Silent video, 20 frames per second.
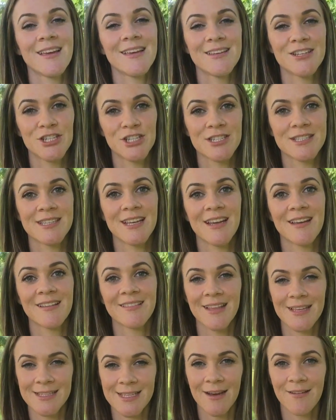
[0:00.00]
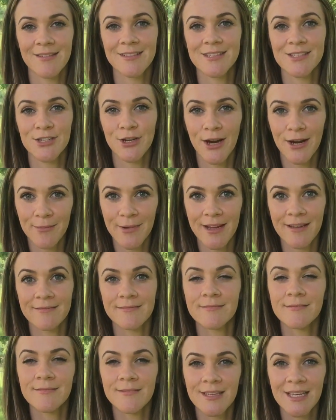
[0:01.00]
interesting. That's how I'll describe it.
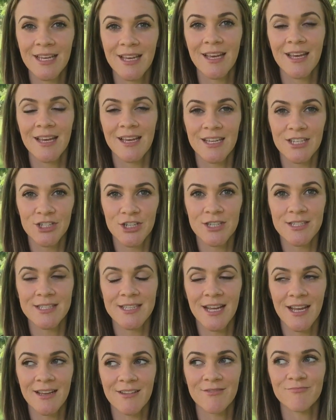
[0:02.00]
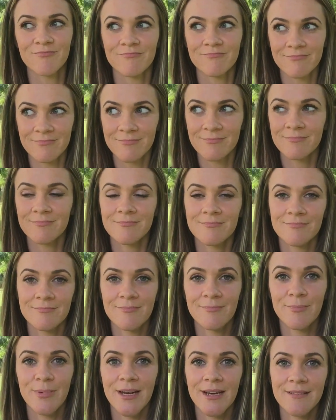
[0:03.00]
Interesting.
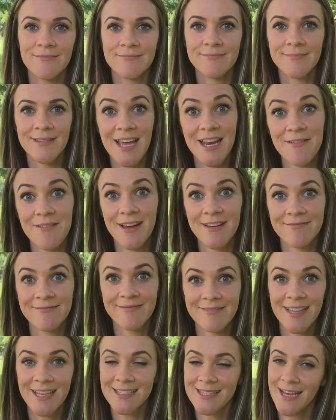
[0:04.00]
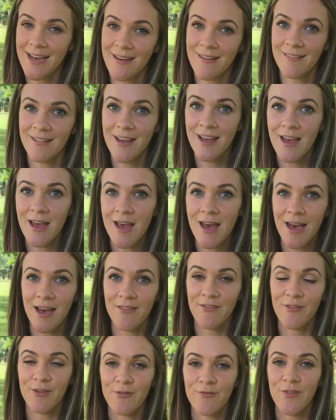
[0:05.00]
But anyway, that's how
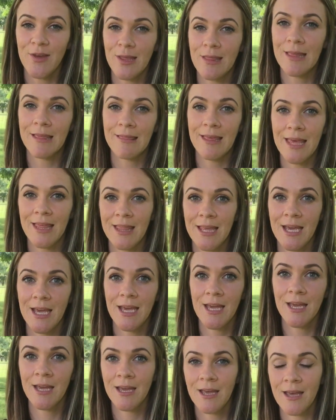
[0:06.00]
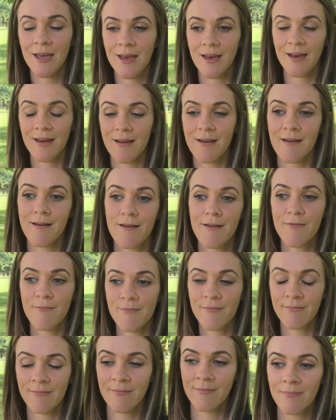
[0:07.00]
I've been feeling lately.
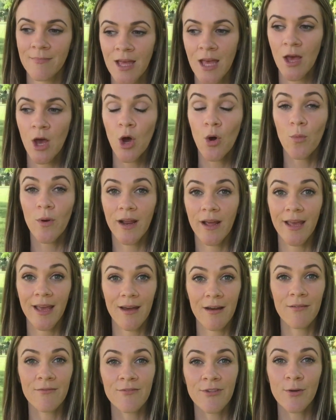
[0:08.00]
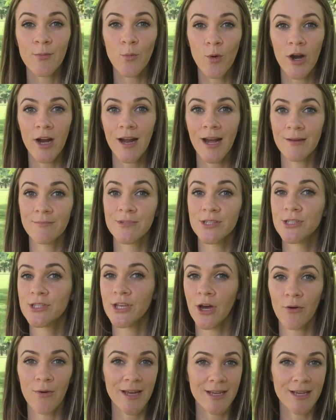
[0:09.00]
Um, when I get home from work, I'm so